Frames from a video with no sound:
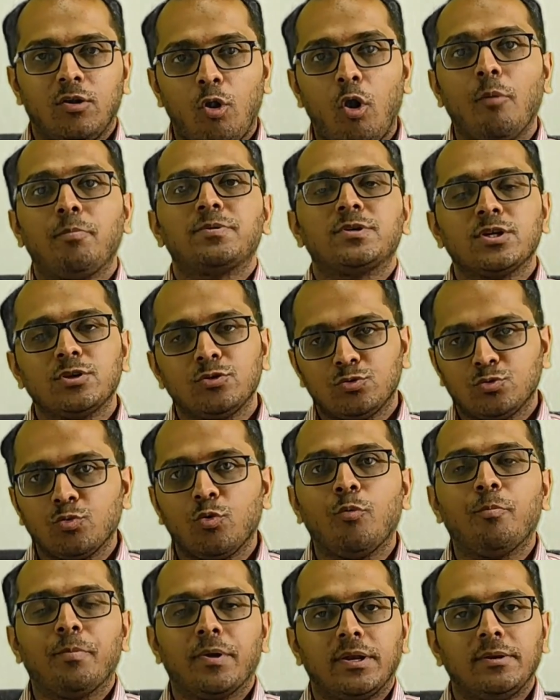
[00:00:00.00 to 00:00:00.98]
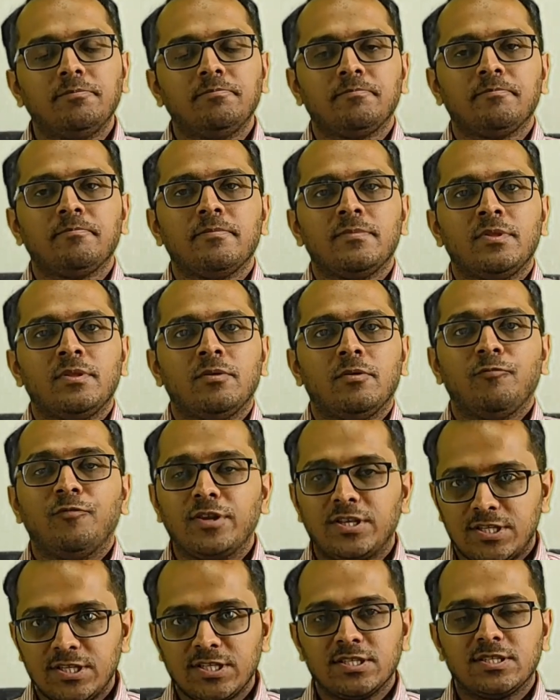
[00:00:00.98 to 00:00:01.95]
options open,
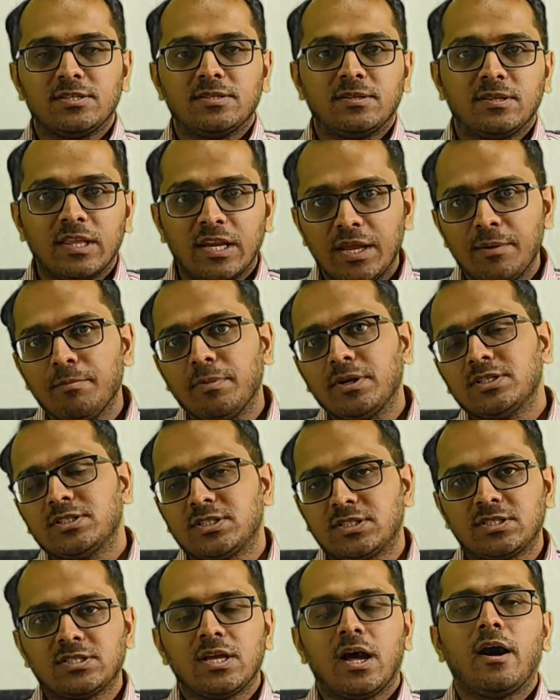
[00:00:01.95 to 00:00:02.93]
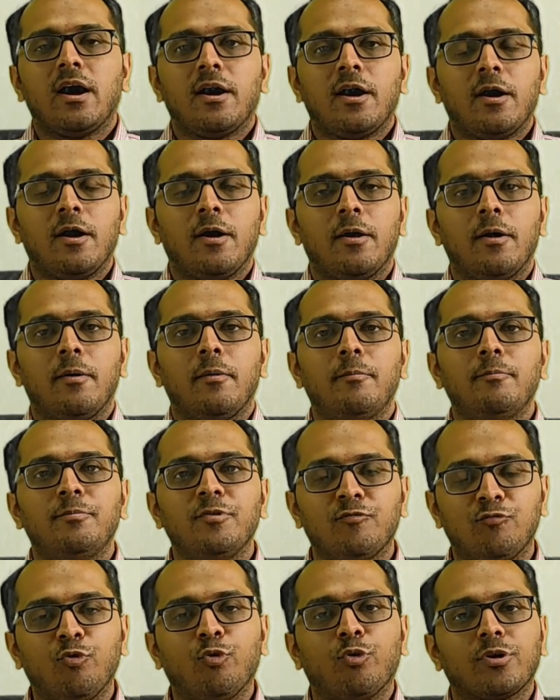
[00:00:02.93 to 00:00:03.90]
which is 3 months
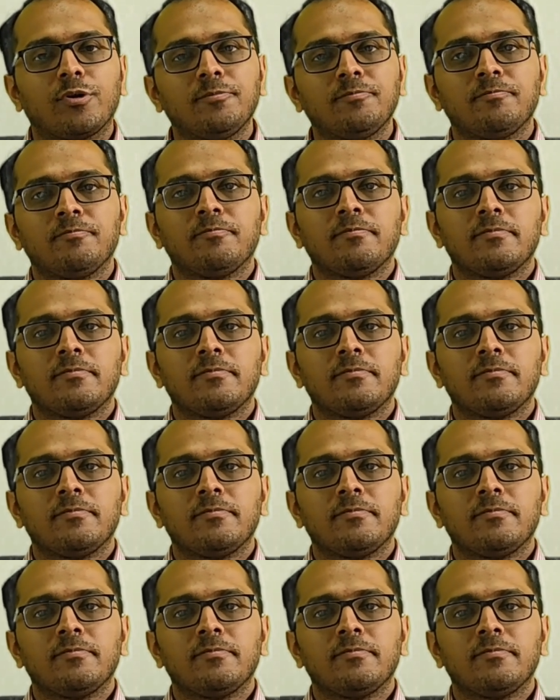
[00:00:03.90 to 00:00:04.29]
before,